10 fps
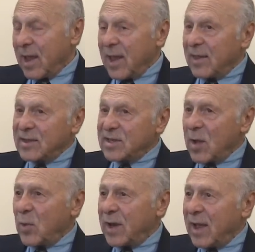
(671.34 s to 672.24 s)
Then
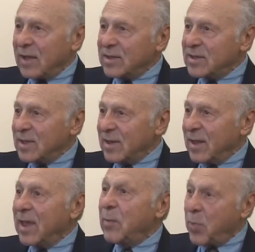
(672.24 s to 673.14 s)
someone else,
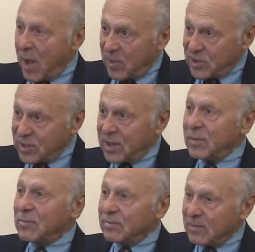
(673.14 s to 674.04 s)
he published
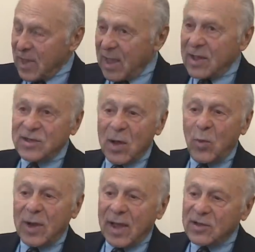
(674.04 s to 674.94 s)
it. Yeah.
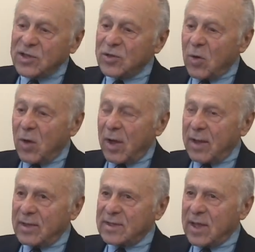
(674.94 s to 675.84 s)
Someone else saw
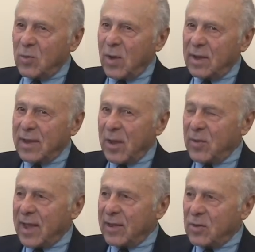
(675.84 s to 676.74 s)
it and said, well, now
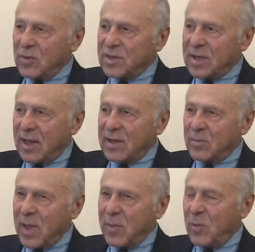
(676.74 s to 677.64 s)
we got 2 studies,
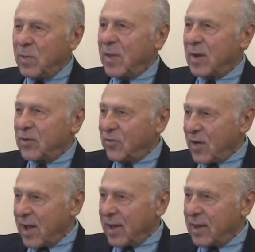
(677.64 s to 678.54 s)
maybe we better
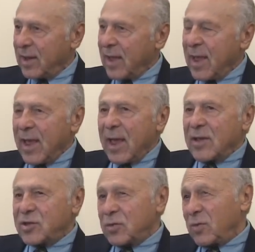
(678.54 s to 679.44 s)
try it.
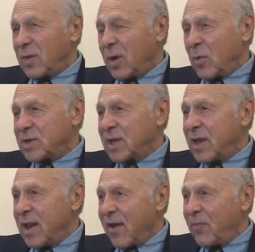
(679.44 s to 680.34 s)
Soon there was
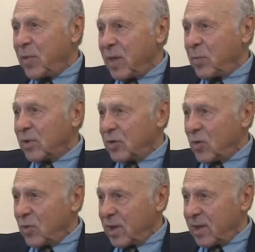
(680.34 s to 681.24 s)
enough people
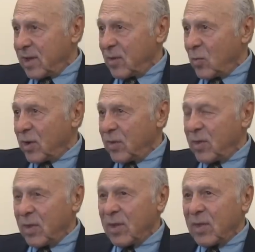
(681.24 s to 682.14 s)
doing it where
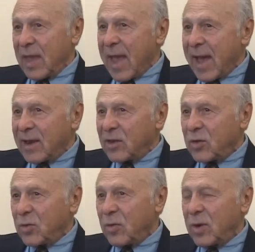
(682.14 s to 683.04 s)
the
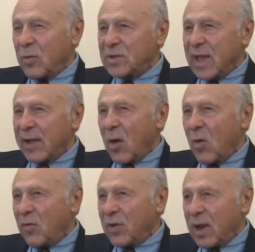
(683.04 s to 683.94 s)
attitude, it was like
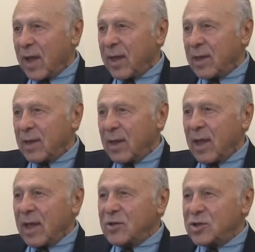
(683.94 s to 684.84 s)
overnight,
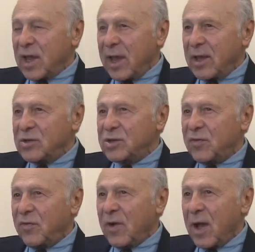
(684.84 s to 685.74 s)
changed
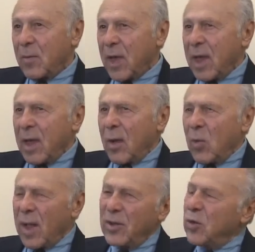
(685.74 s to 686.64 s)
from,
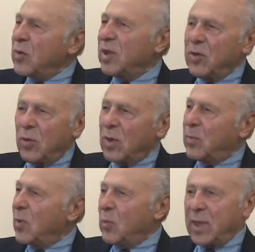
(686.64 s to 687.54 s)
well, you can do
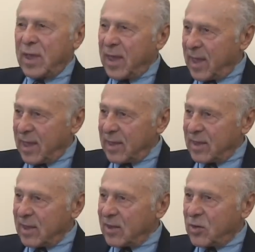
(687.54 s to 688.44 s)
it, but we can't,
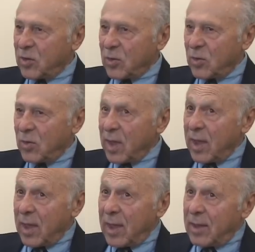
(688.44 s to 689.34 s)
to,
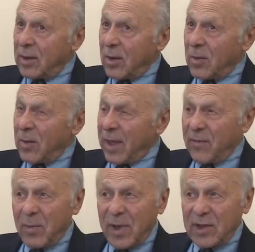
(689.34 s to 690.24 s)
you know,
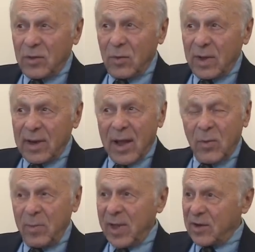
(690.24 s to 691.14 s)
everybody's doing it now,
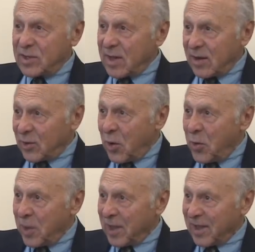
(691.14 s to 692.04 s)
we better start
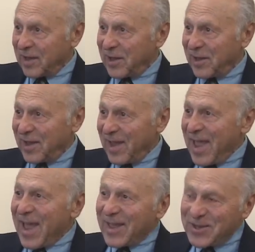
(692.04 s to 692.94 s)
doing it.
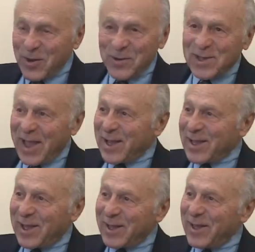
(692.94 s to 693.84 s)
And so it was like
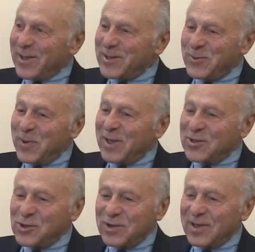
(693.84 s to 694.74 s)
clicking a
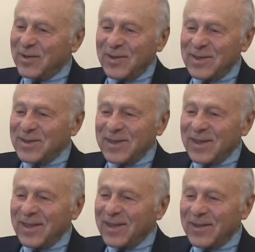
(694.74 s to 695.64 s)
switch. It was
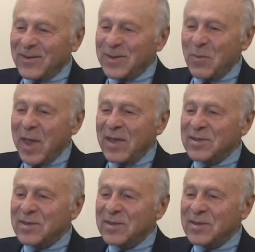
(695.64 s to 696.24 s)
amazing.